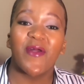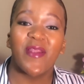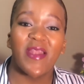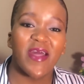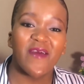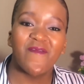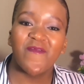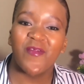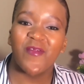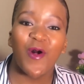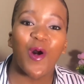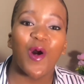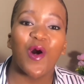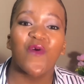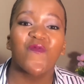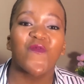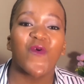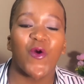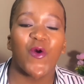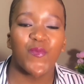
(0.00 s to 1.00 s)
level
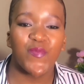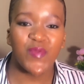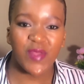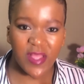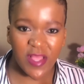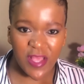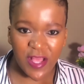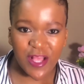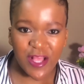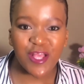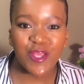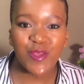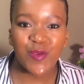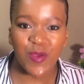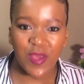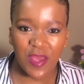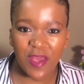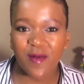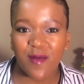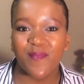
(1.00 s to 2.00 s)
of obedience to
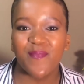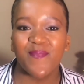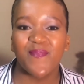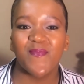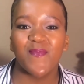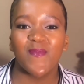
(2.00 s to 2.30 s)
Him.